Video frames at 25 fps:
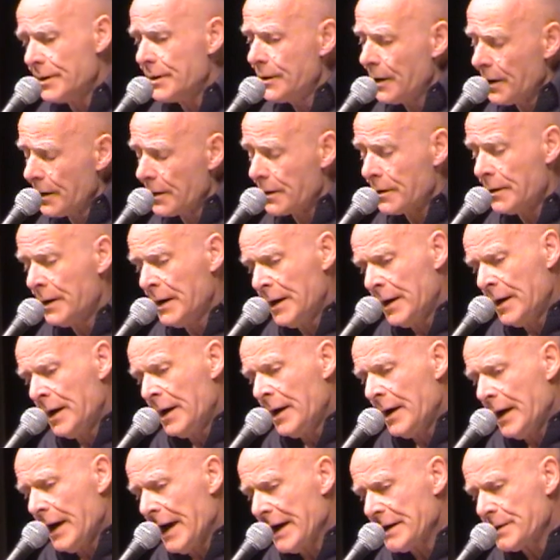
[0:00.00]
Another
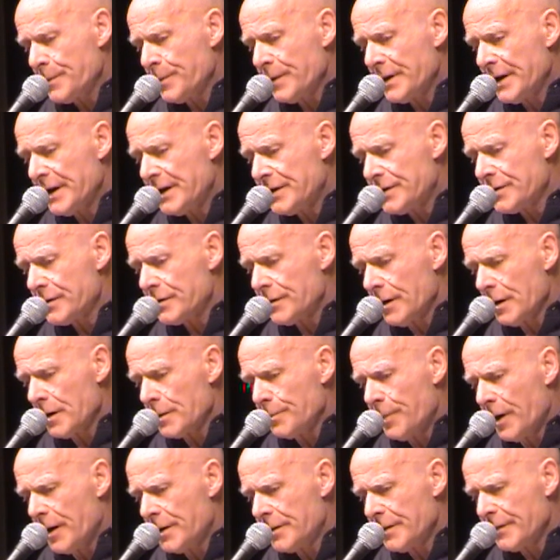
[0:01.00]
explanation, another
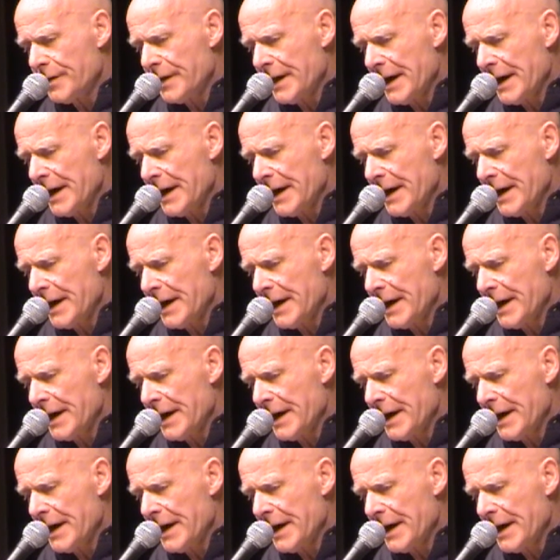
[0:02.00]
part of